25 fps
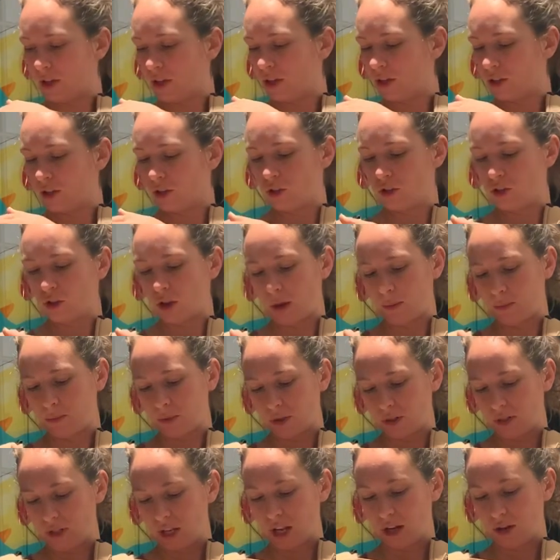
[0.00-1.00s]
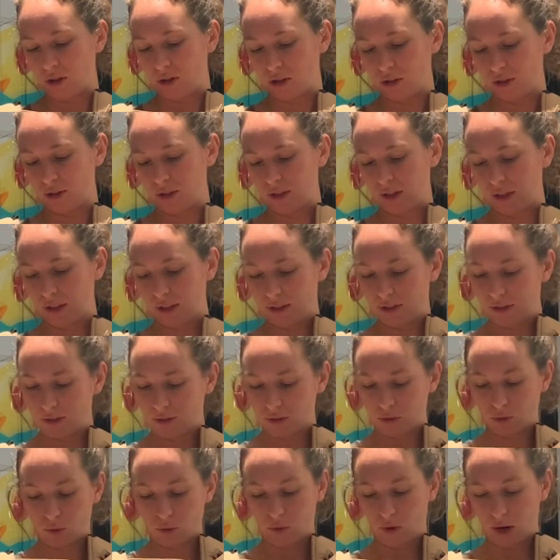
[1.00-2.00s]
Good job, pretend nursing. This is
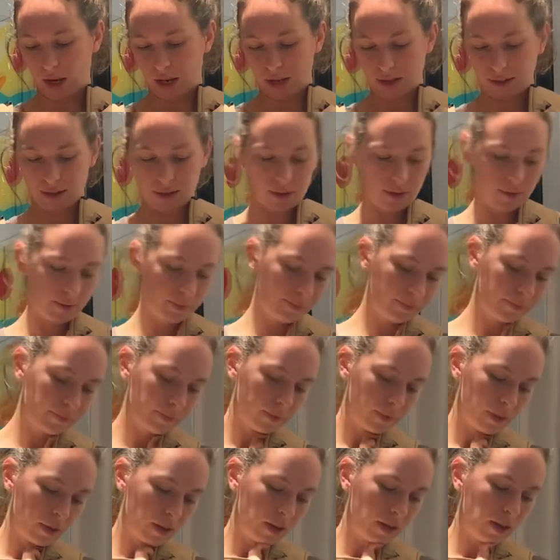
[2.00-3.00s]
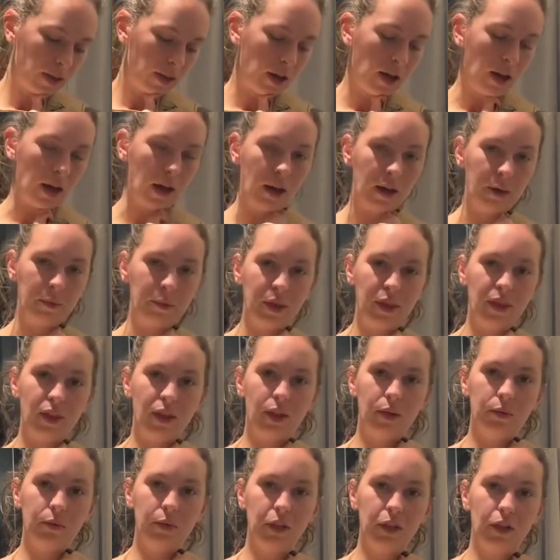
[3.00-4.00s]
great. And
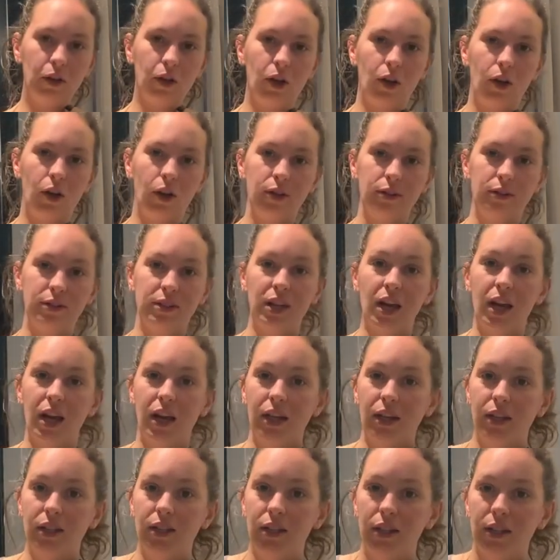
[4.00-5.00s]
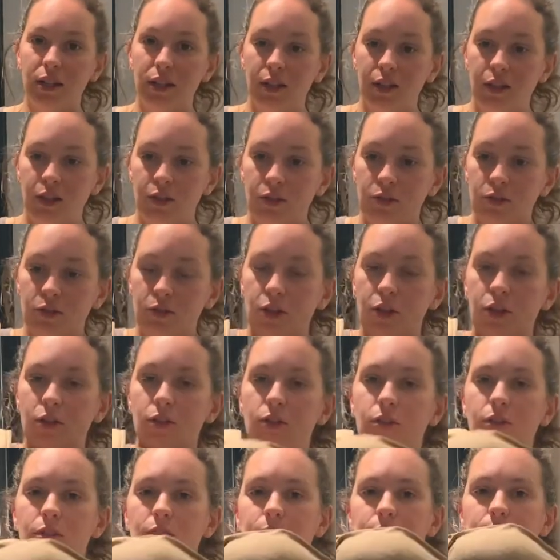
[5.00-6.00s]
then when you're all done, you
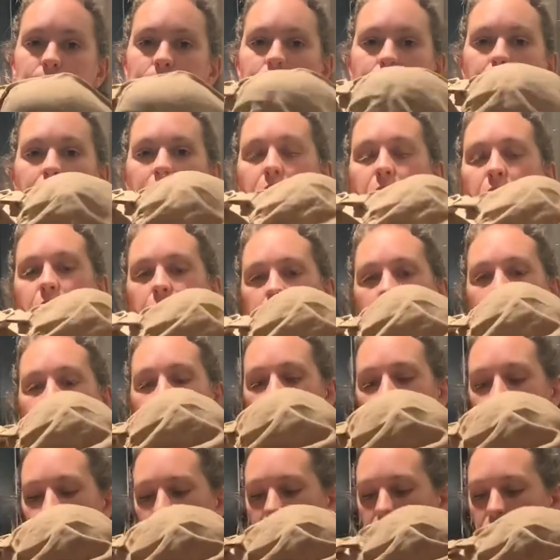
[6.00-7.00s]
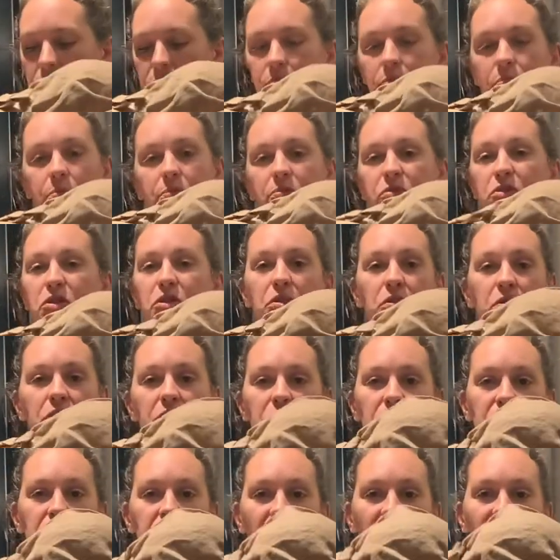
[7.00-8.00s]
just, do
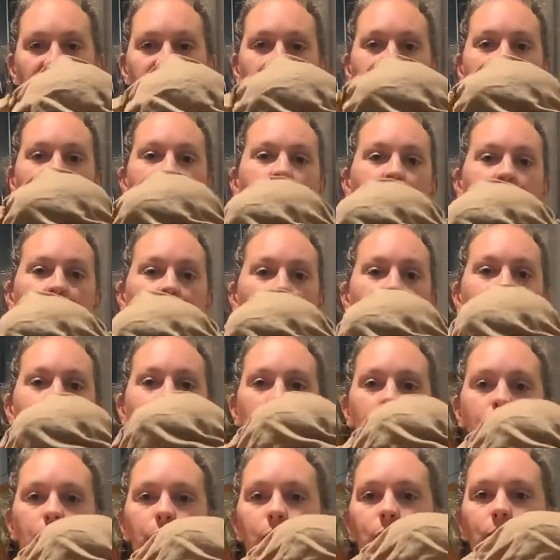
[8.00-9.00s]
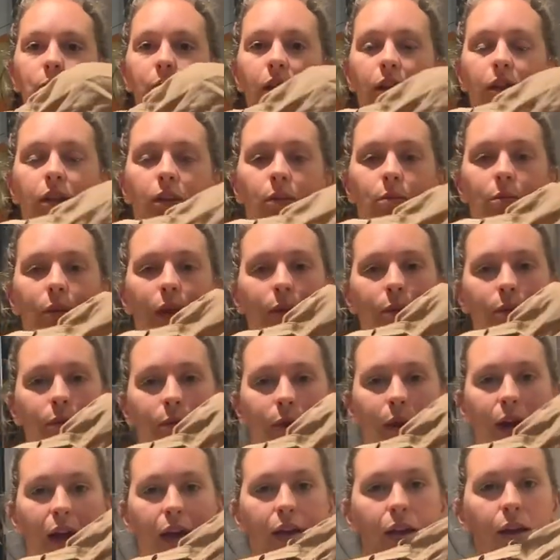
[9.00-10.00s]
yourself back up, pick your baby
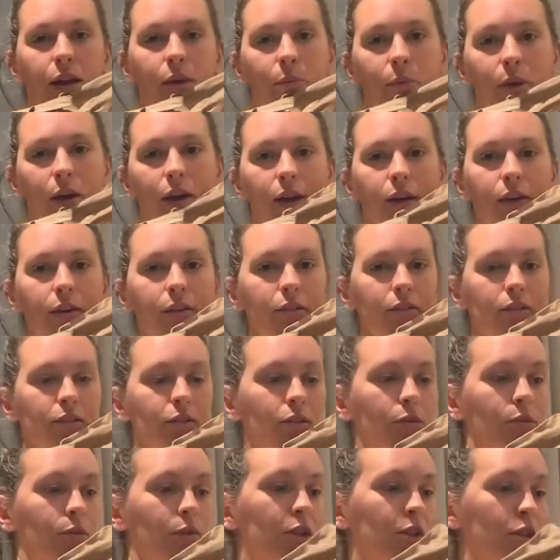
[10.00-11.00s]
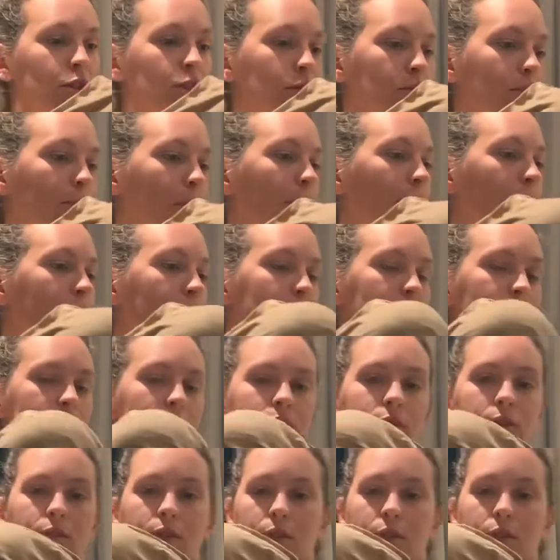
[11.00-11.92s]
back up to where she was,